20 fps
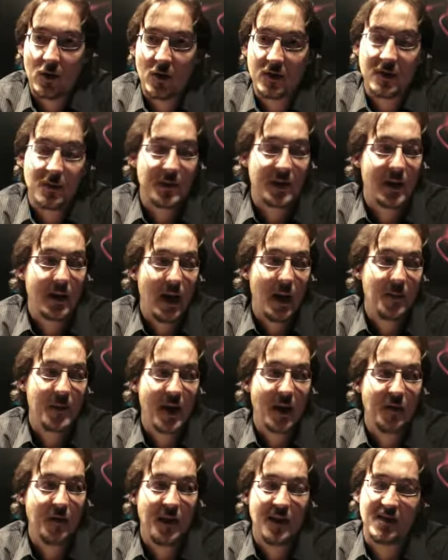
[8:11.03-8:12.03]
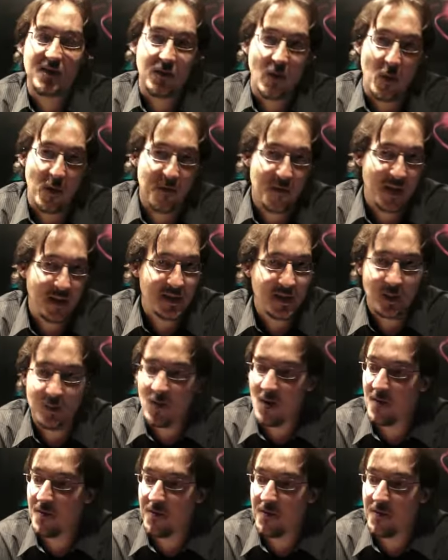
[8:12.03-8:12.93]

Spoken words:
because MKV is very flexible,